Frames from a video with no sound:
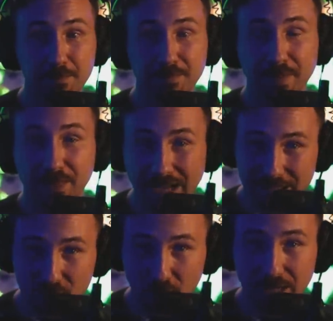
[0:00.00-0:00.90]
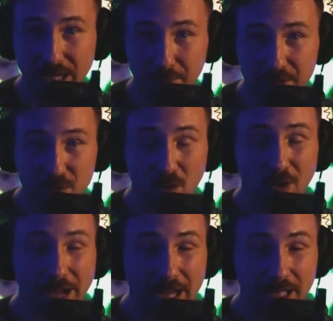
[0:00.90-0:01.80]
That's going to happen as
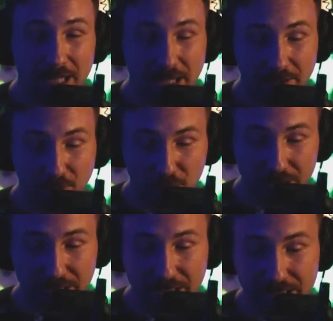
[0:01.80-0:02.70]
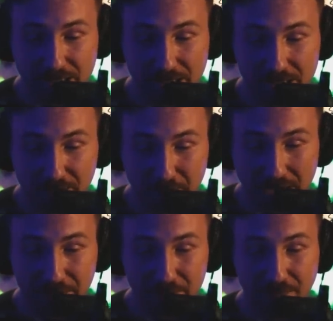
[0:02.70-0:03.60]
well. And it, it really it, it's a
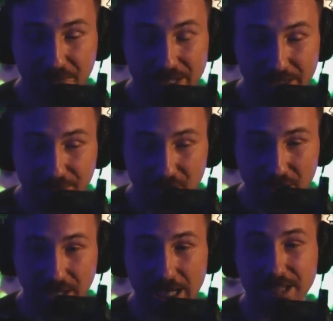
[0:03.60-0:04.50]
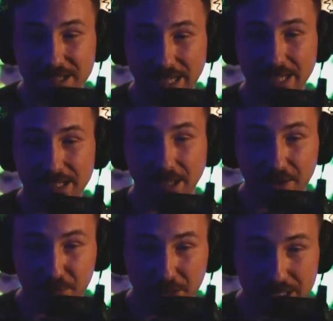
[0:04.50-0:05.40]
matter of if the United States and
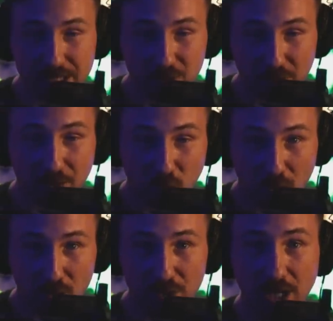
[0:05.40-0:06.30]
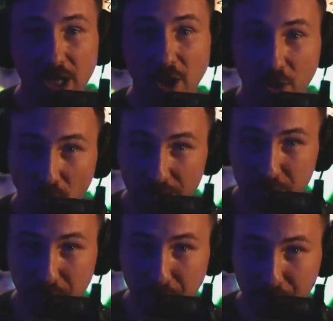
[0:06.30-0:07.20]
other places around the world are going to
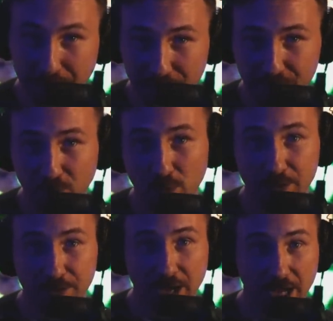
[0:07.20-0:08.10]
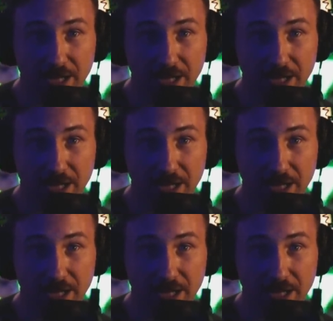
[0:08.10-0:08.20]
be prepared for it or not.